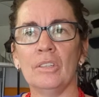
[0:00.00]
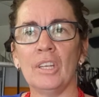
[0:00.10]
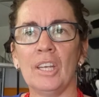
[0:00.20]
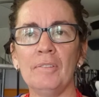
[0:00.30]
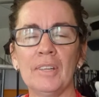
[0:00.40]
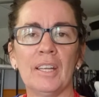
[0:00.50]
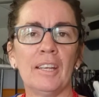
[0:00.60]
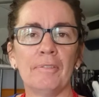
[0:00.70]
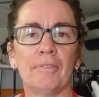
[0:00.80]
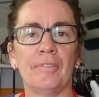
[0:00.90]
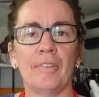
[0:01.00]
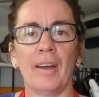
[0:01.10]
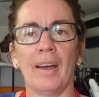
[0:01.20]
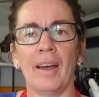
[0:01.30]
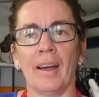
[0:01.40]
even if
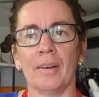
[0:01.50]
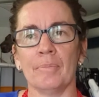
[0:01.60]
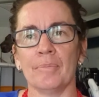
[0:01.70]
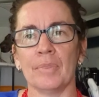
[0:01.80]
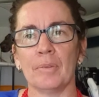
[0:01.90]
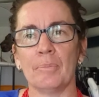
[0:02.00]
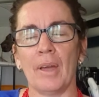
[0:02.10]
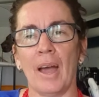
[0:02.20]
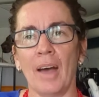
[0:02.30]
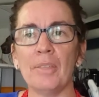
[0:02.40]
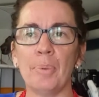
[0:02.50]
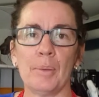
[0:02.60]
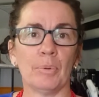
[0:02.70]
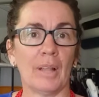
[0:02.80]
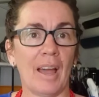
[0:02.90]
other
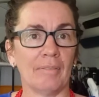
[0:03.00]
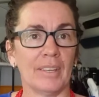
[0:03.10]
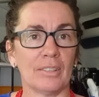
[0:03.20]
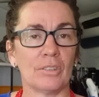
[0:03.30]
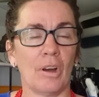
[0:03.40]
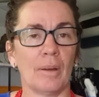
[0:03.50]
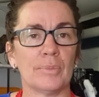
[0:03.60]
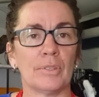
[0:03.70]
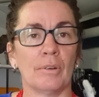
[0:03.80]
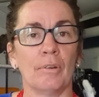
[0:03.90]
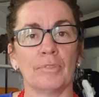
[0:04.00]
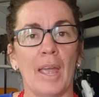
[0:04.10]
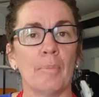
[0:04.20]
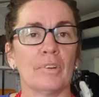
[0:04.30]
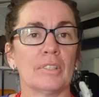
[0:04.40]
people have these types of
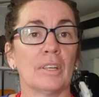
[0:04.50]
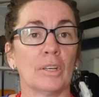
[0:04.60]
cameras and